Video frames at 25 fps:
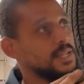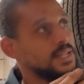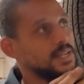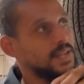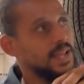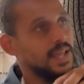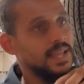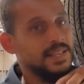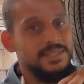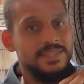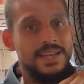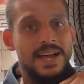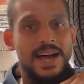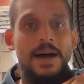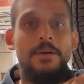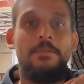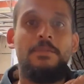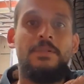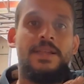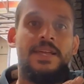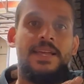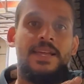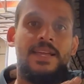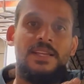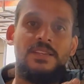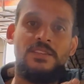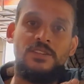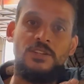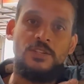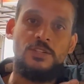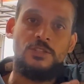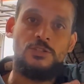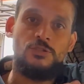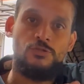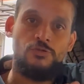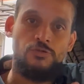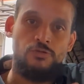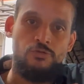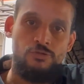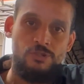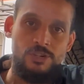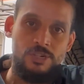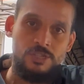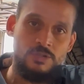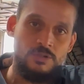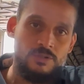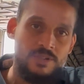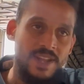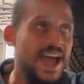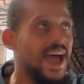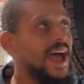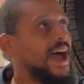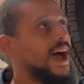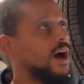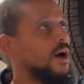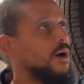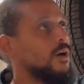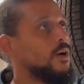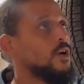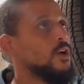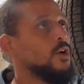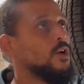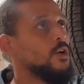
that top leak is going to drizzle down,